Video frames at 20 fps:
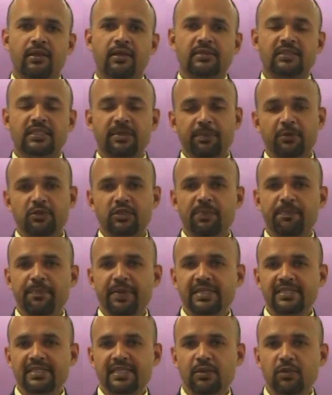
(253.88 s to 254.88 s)
Suppose the
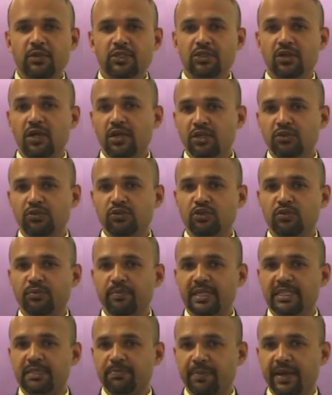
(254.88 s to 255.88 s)
pencil was not used to
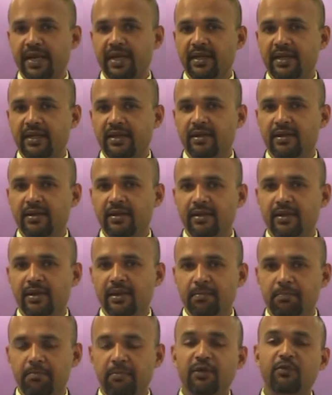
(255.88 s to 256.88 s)
mix paint
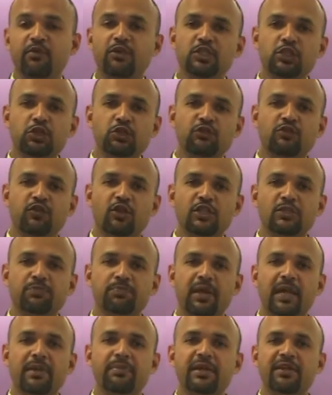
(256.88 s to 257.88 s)
but was used for its
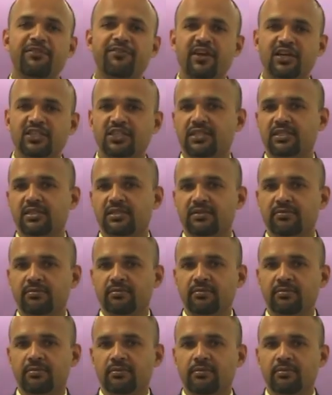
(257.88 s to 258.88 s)
primary function.
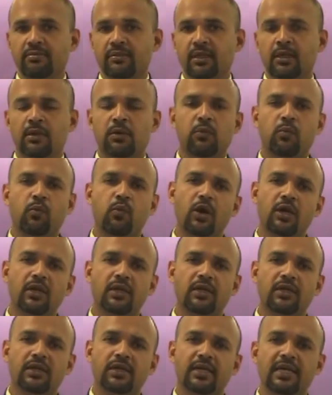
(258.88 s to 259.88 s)

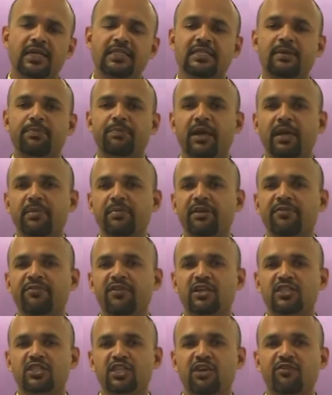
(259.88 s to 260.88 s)
What is the primary
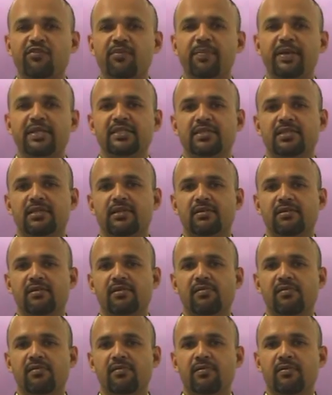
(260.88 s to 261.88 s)
function of a pencil?
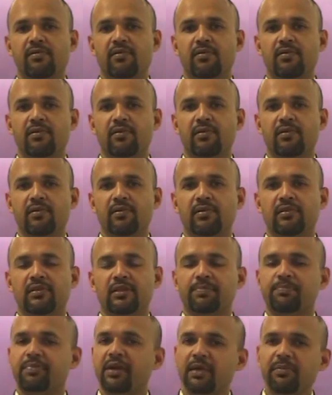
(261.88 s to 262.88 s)

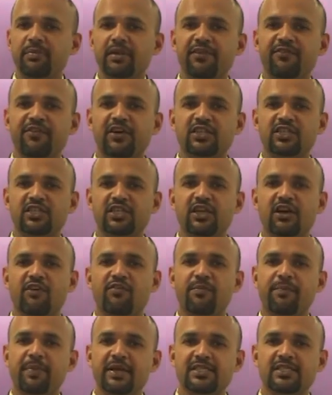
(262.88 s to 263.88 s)
Primary function of
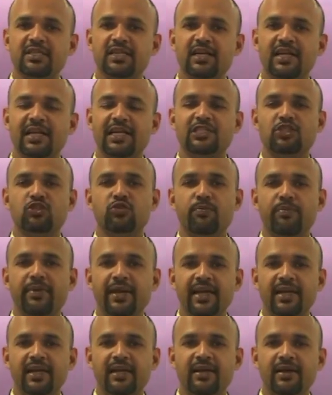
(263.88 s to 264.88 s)
a pencil is to
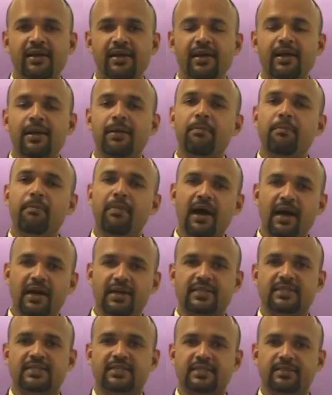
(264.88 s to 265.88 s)
make
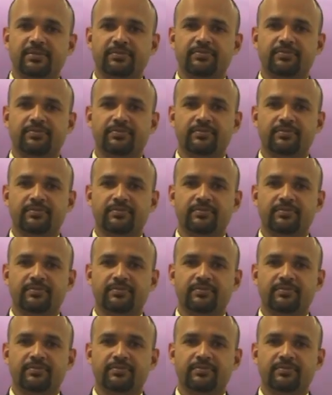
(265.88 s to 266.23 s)
marks.